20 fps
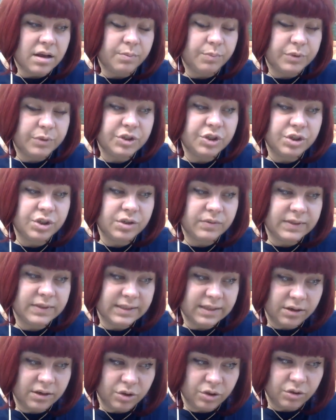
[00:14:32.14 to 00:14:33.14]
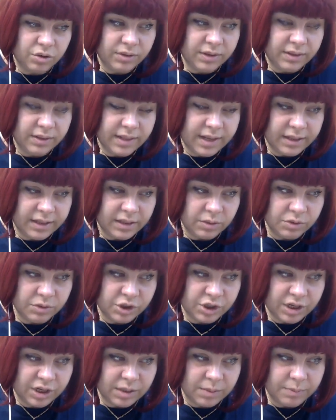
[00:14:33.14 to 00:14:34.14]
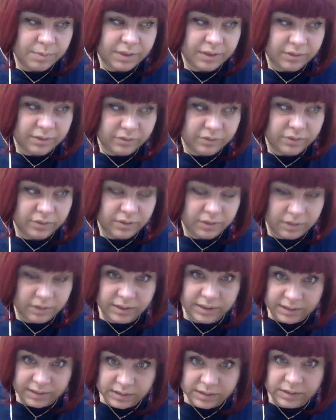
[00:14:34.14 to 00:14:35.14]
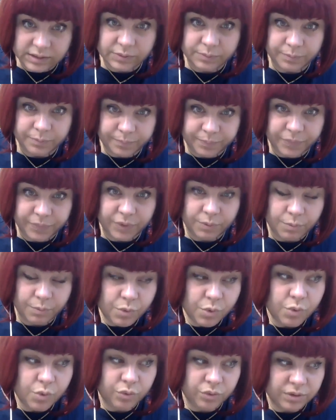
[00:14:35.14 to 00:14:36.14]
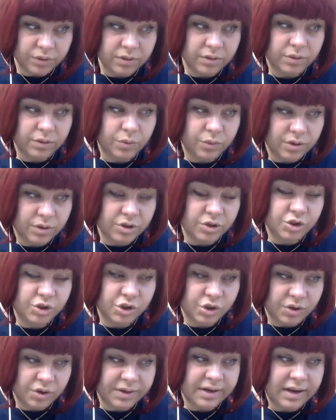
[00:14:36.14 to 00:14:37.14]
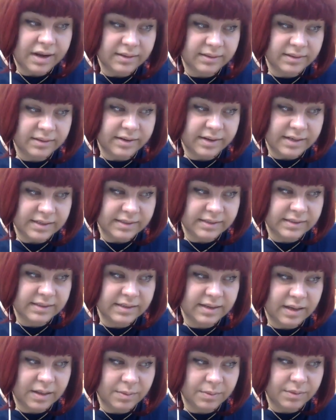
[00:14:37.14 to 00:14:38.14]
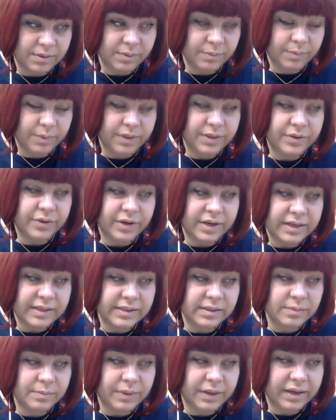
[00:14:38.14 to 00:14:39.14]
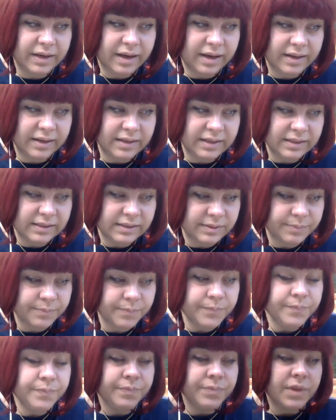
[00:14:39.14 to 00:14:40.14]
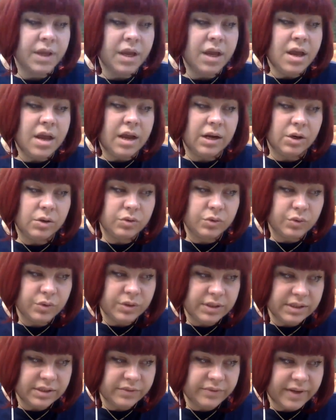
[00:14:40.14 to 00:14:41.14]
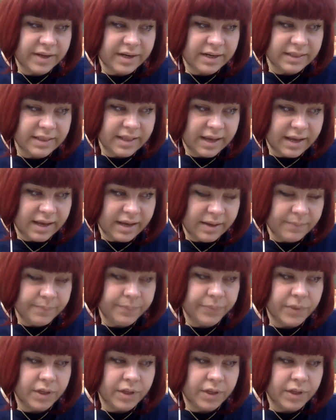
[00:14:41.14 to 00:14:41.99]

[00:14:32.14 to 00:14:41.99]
position of the star on the natal chart, but this moon conjoined Antares can be the reason behind this. And also in this very day,